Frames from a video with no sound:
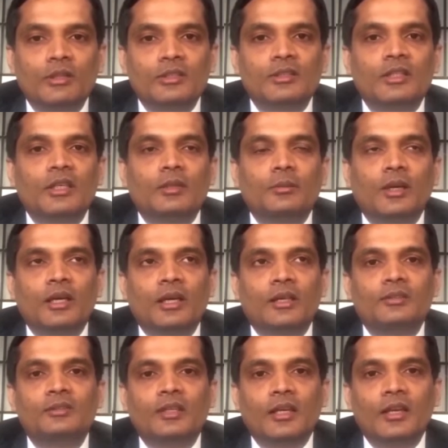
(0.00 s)
In
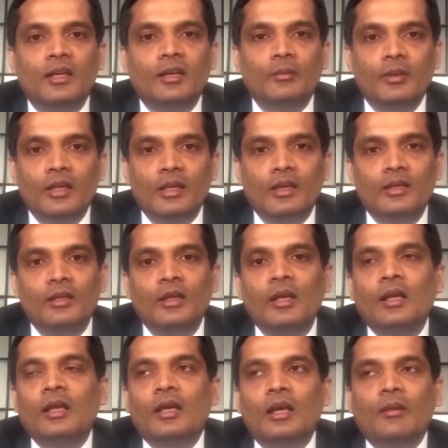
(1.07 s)
90% of the diagnosis
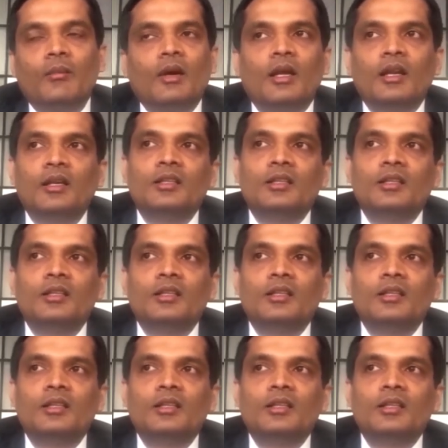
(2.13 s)
is made